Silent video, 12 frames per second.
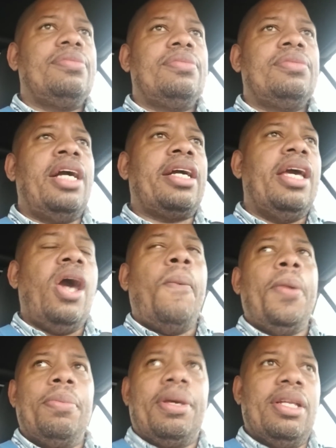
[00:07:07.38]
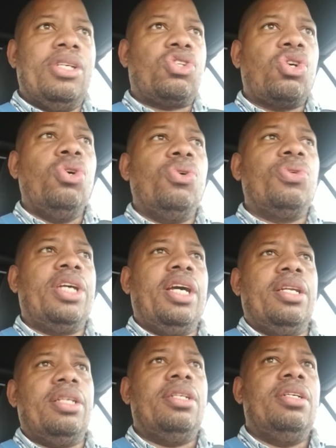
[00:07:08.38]
that can help him get his school
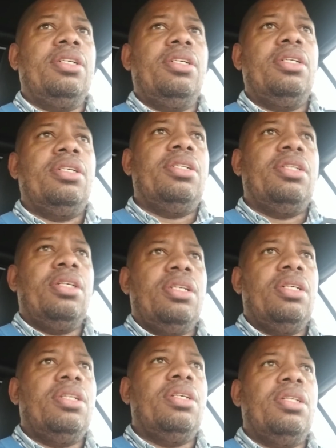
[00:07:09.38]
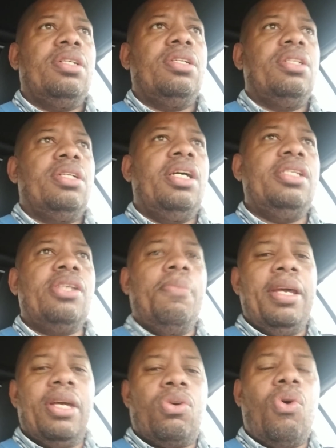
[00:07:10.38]
together. There's so
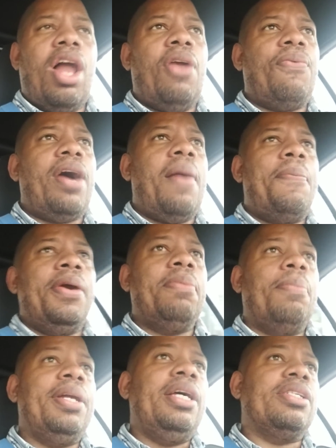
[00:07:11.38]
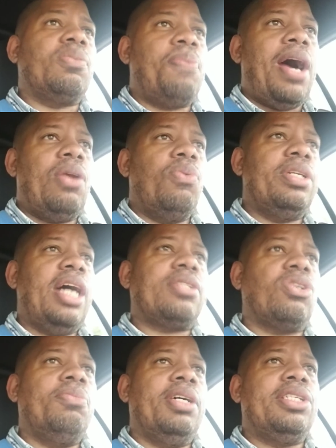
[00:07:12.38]
many qualified people, but here's the problem with Dr.
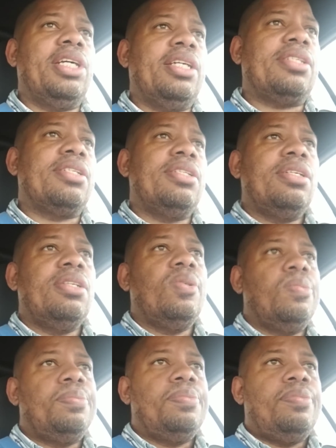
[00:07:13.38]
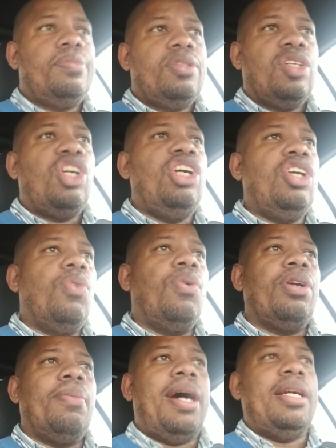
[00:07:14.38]
Umar Johnson. He don't want
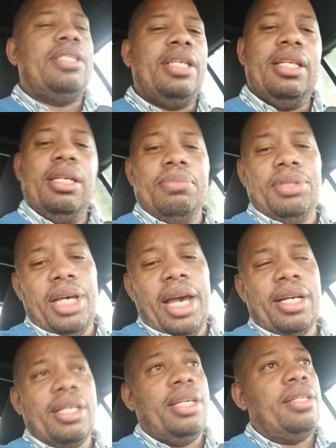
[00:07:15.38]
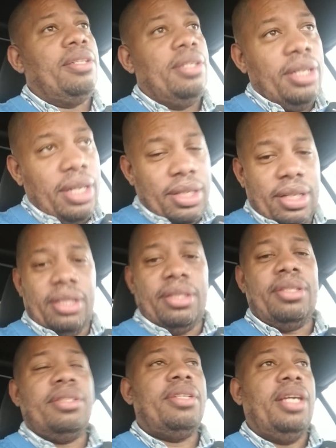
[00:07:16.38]
nobody to tell him jack
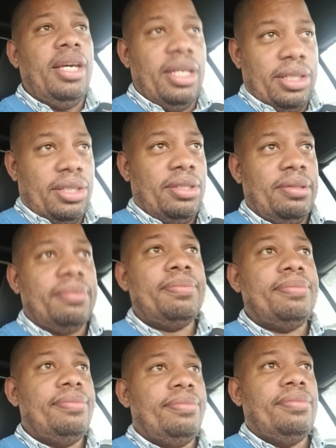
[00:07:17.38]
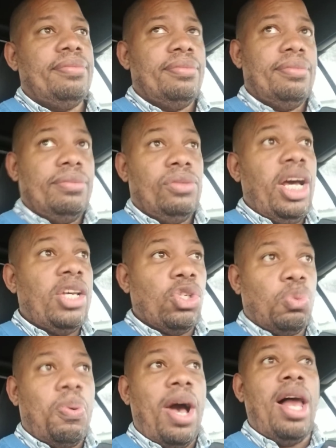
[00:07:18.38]
nothing-ish. That's his
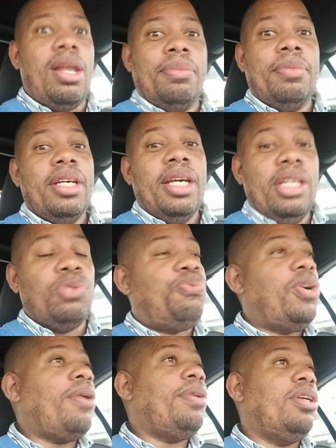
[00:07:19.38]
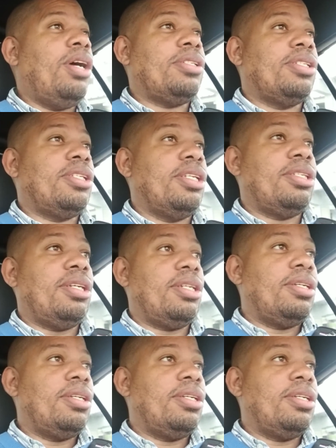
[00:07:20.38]
problem. He is very narcissistic.